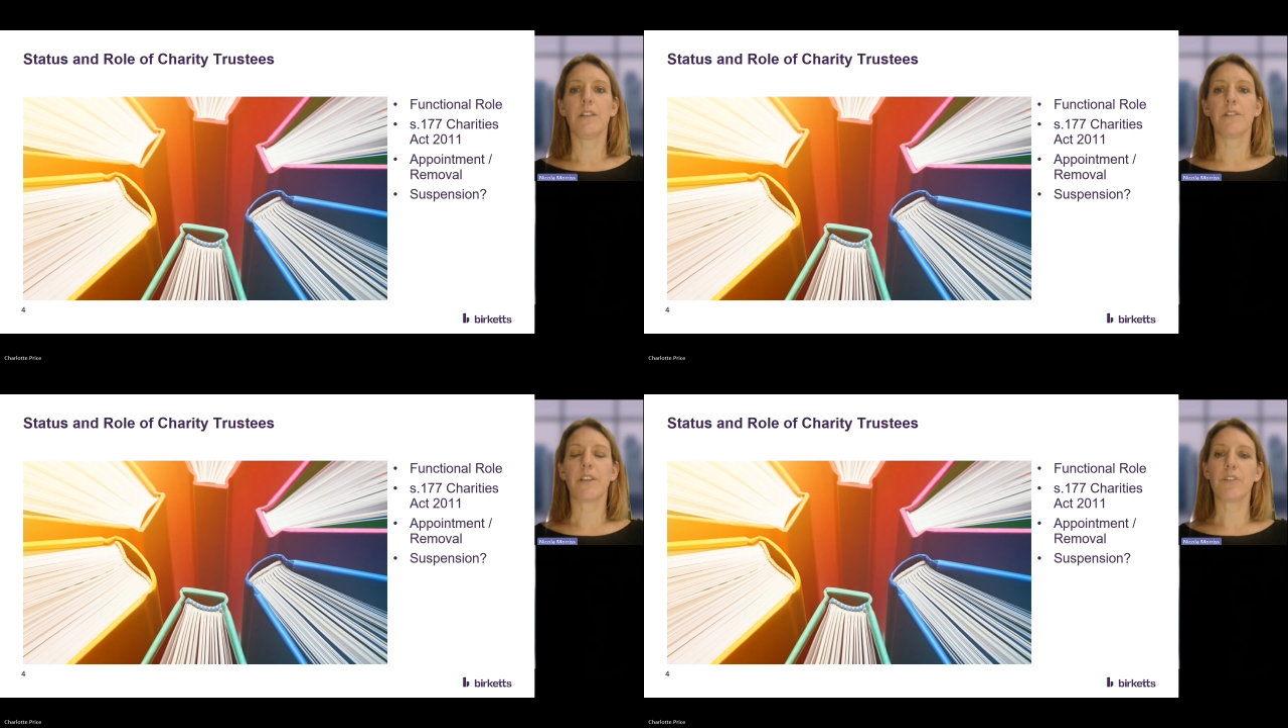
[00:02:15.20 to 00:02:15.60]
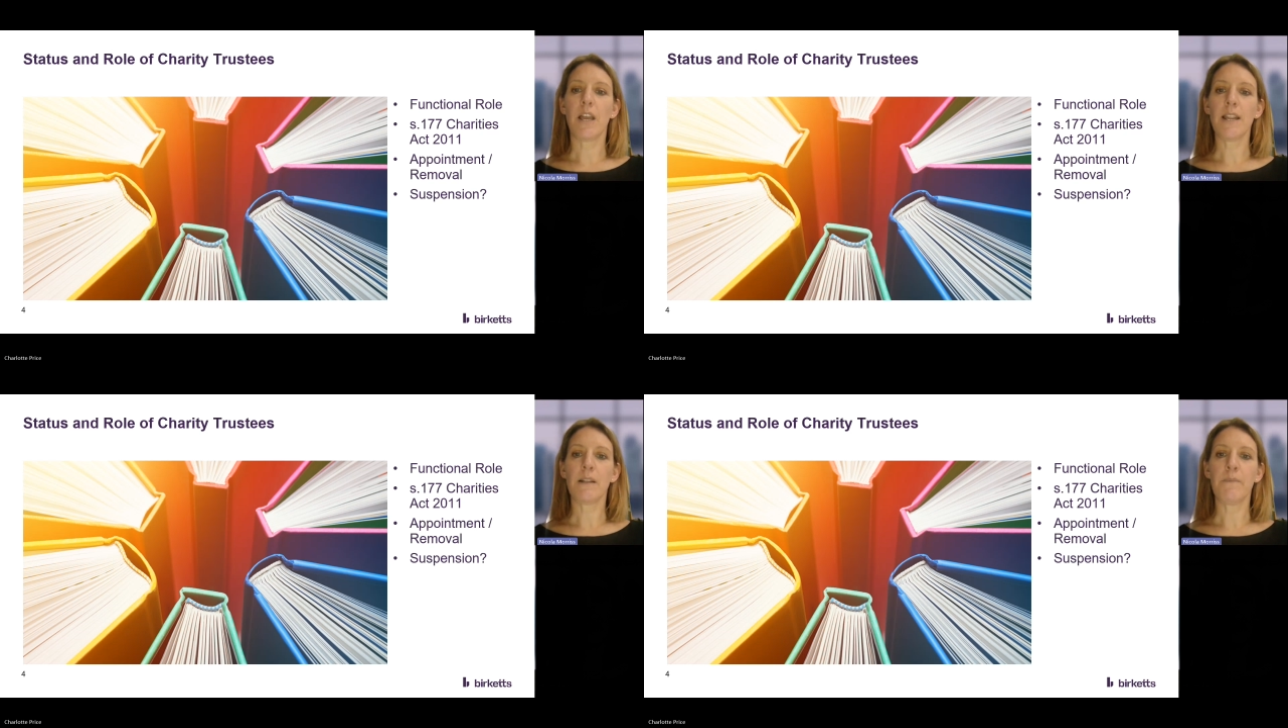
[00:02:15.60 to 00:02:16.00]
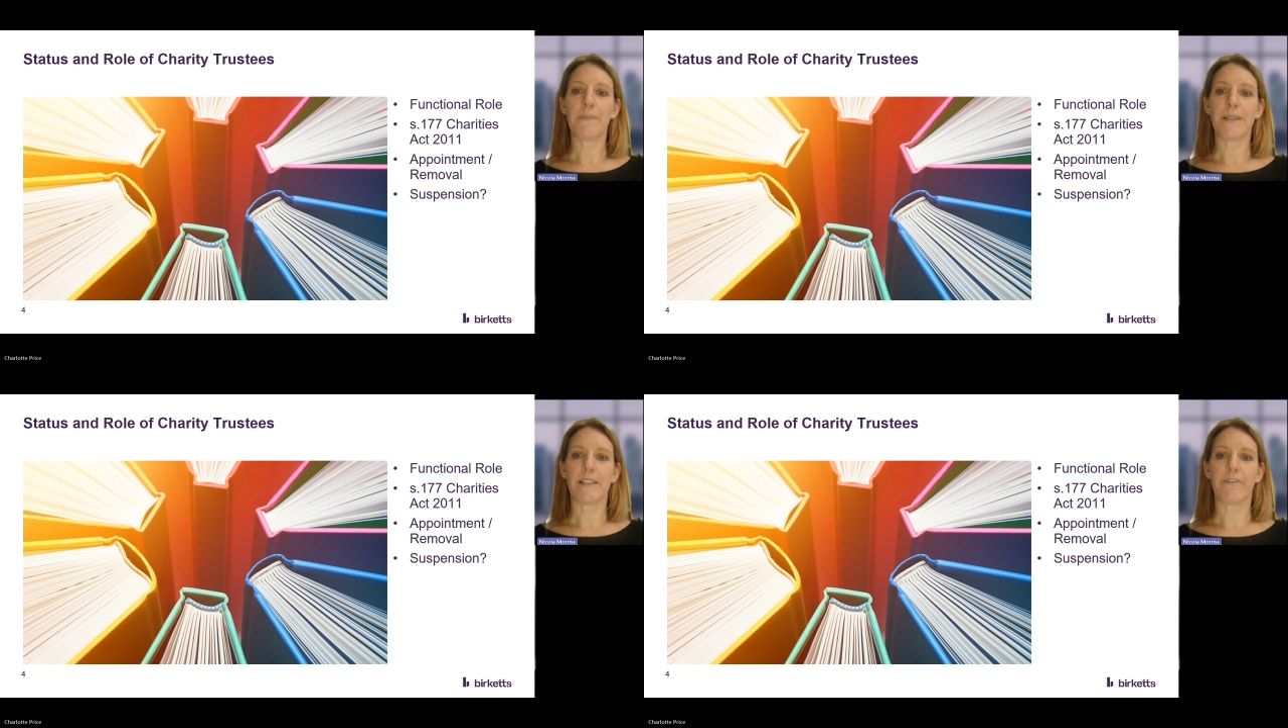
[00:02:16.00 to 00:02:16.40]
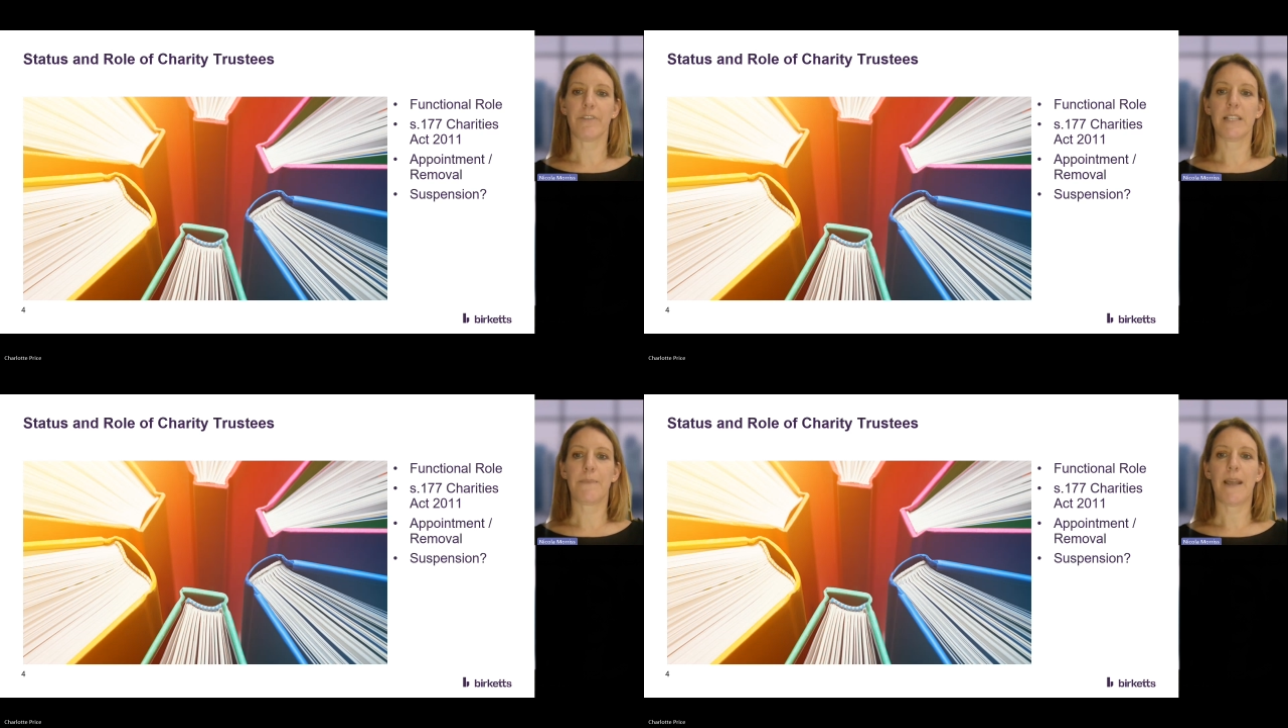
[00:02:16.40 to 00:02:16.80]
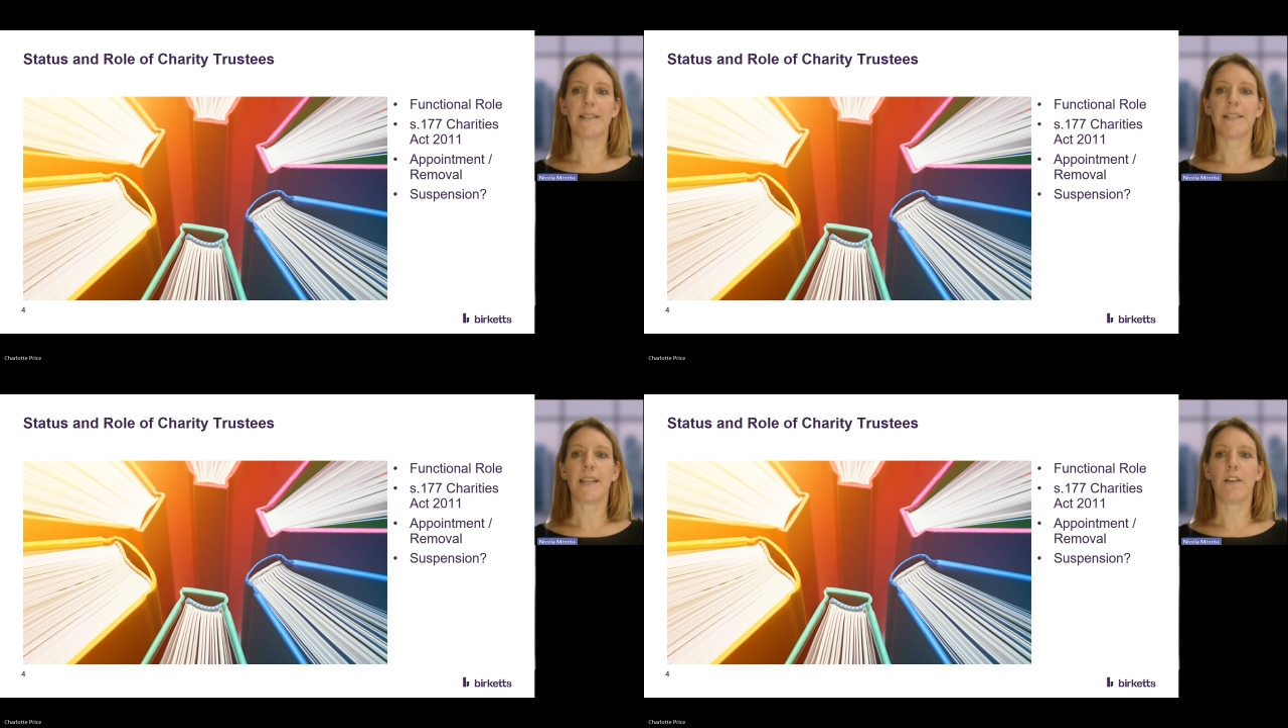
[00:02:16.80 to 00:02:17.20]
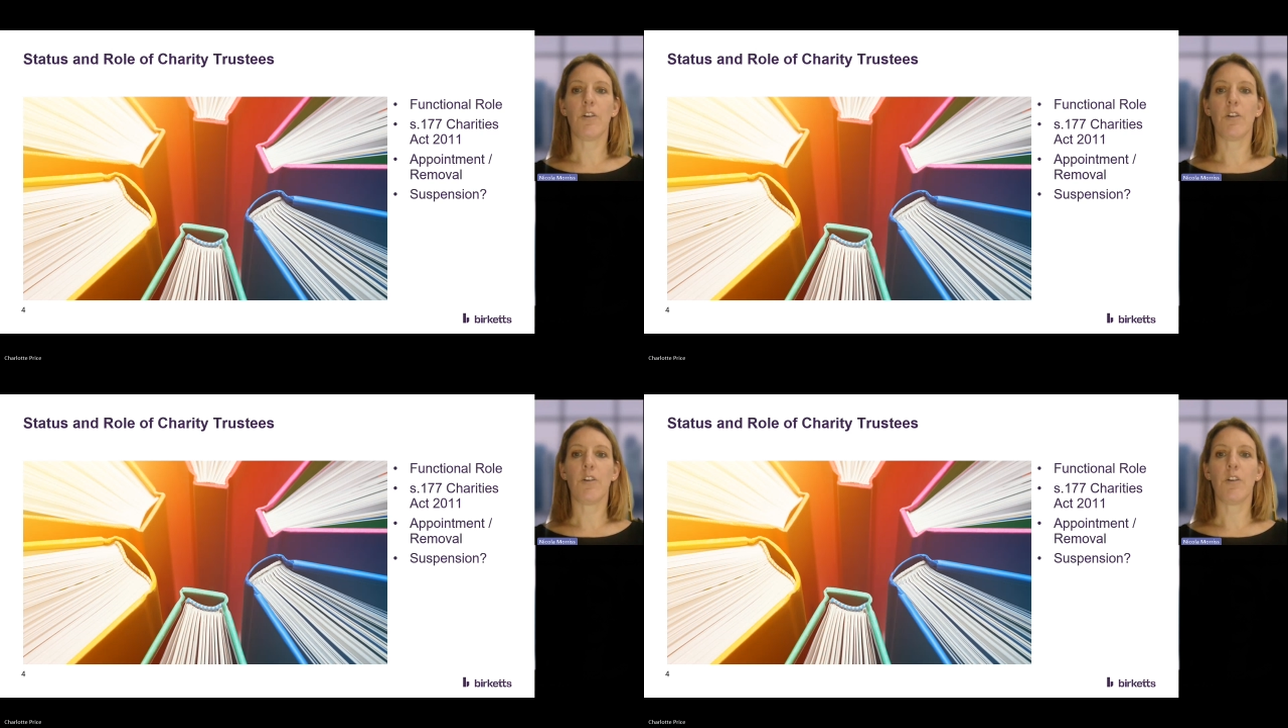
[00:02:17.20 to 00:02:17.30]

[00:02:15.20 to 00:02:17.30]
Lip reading: So your title might be different depending